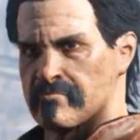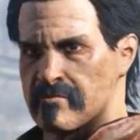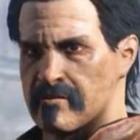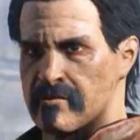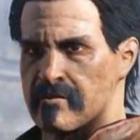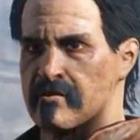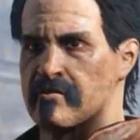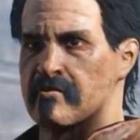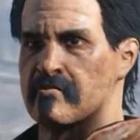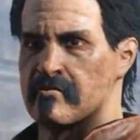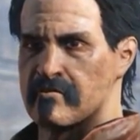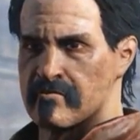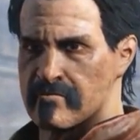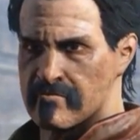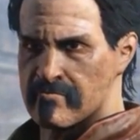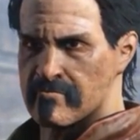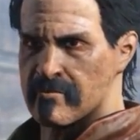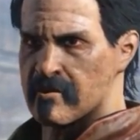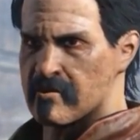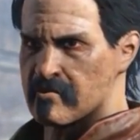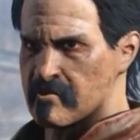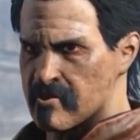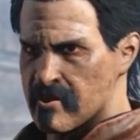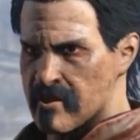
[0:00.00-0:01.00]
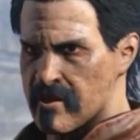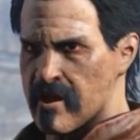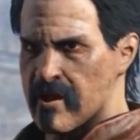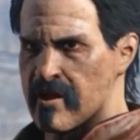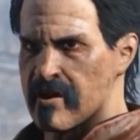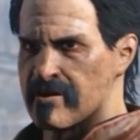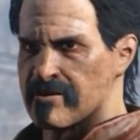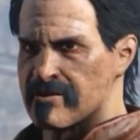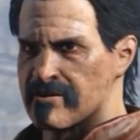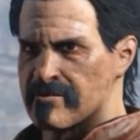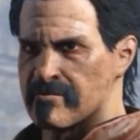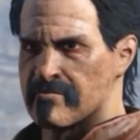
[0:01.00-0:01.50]
Yeah, the mother
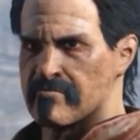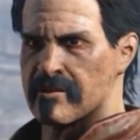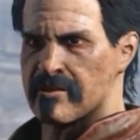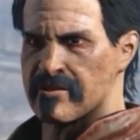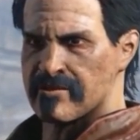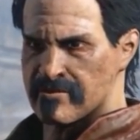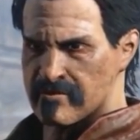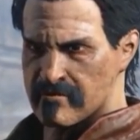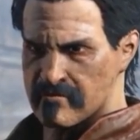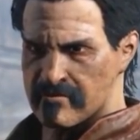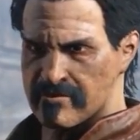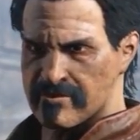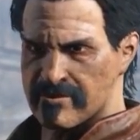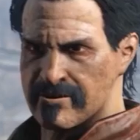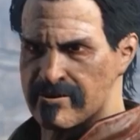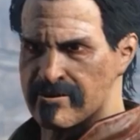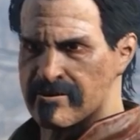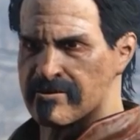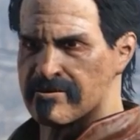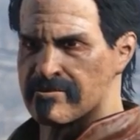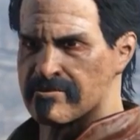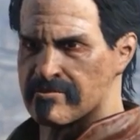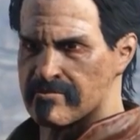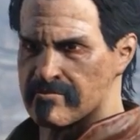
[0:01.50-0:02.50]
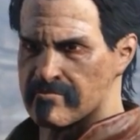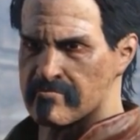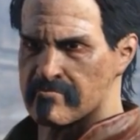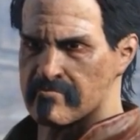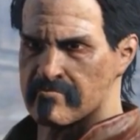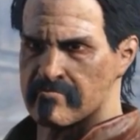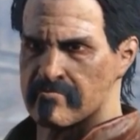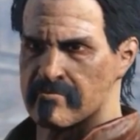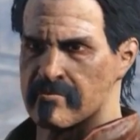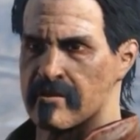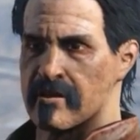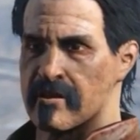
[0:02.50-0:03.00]
of all minefields.
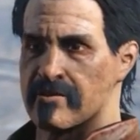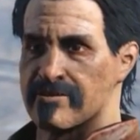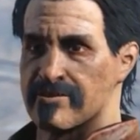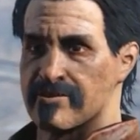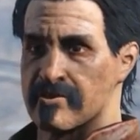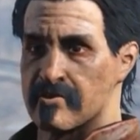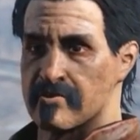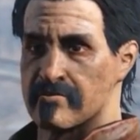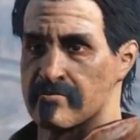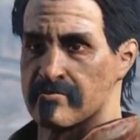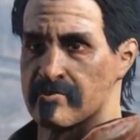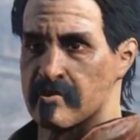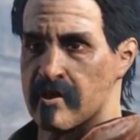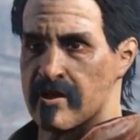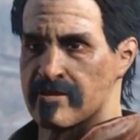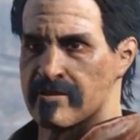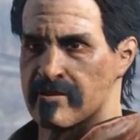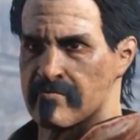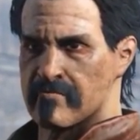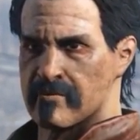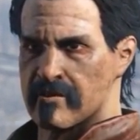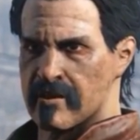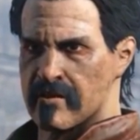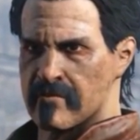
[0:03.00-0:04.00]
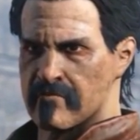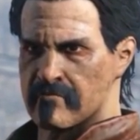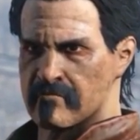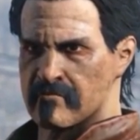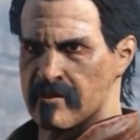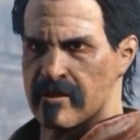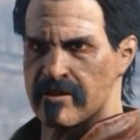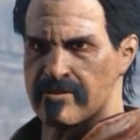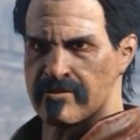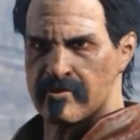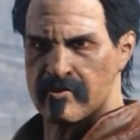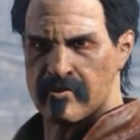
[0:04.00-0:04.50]
I couldn't draw you a map
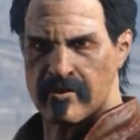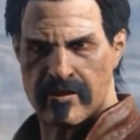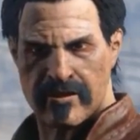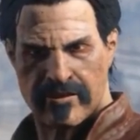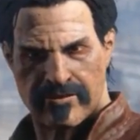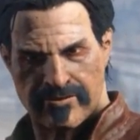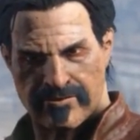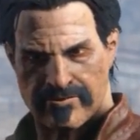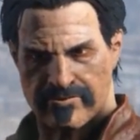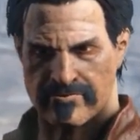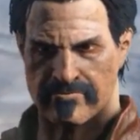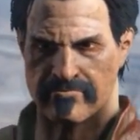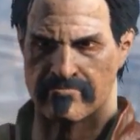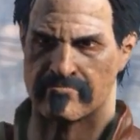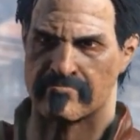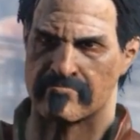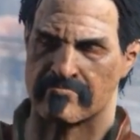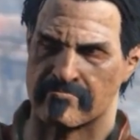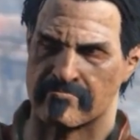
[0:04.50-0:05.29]
if I tried.